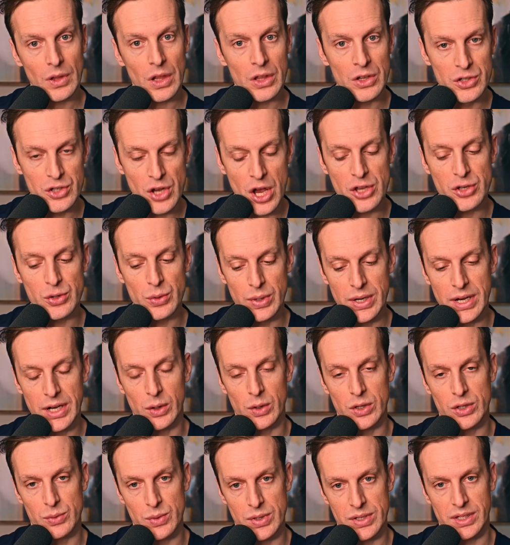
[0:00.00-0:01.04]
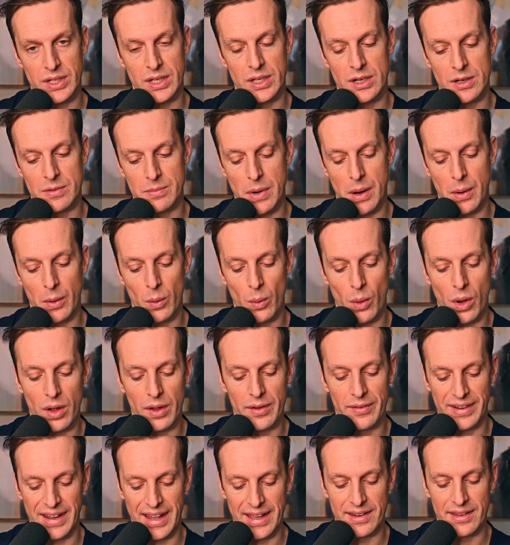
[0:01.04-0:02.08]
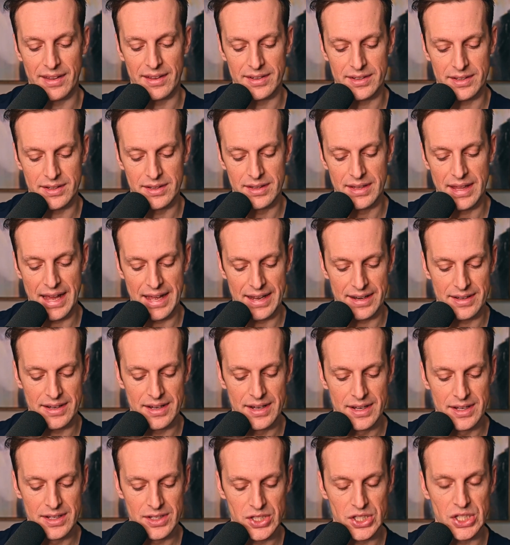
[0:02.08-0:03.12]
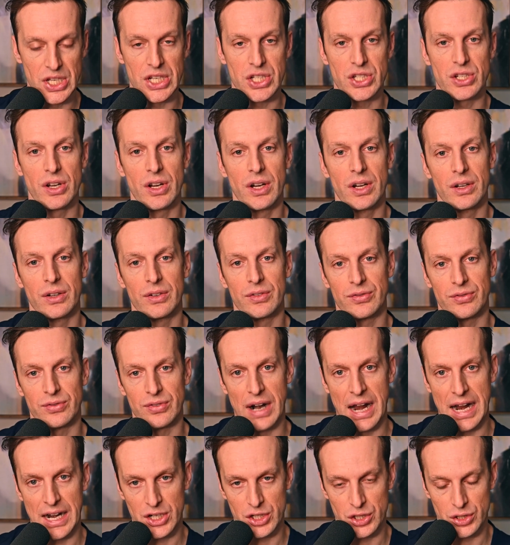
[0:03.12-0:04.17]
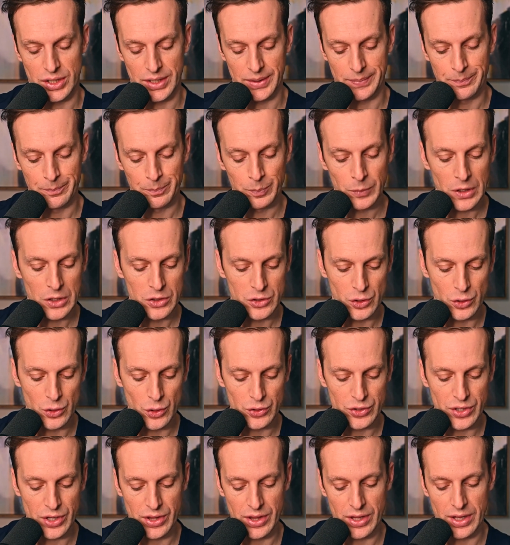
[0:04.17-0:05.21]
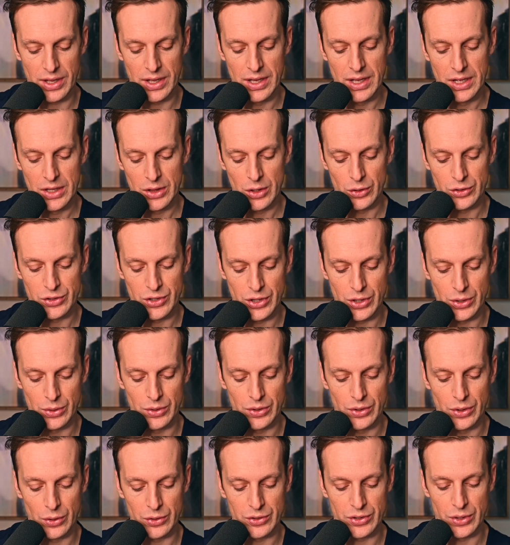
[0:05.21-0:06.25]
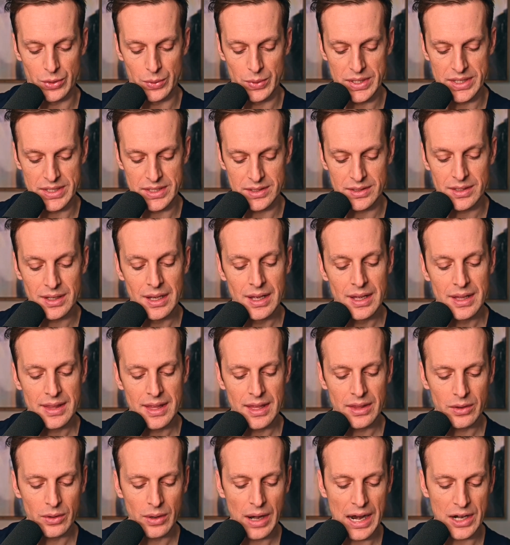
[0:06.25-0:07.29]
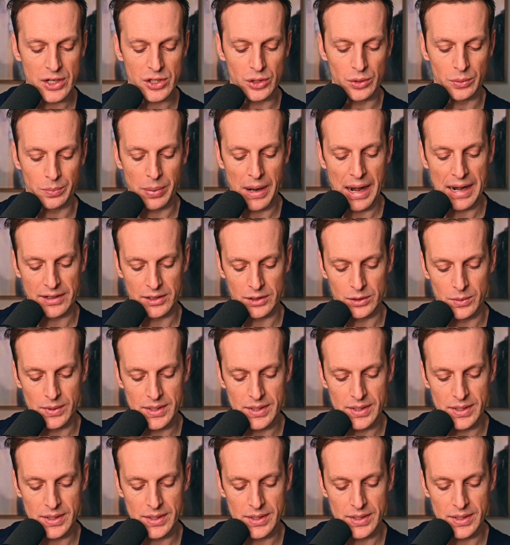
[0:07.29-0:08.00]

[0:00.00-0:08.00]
There's also an increased risk in abdominal wall of again that that stitch fracturing. So those are the those are the those are the reasons. The other actual practical